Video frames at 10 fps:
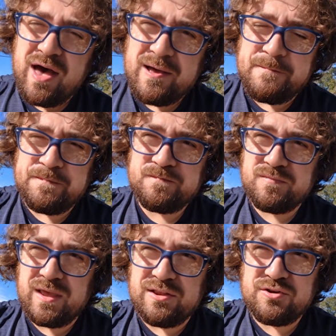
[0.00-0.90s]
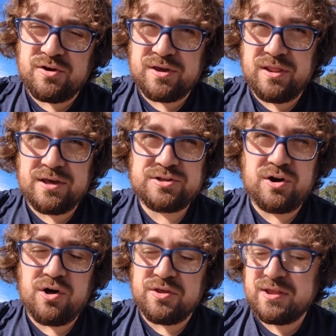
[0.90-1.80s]
that in circulation
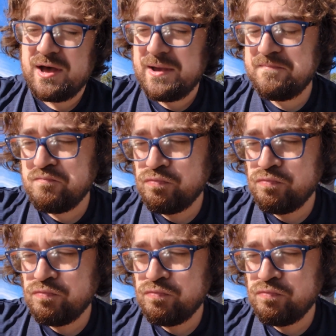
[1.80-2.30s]
all the time,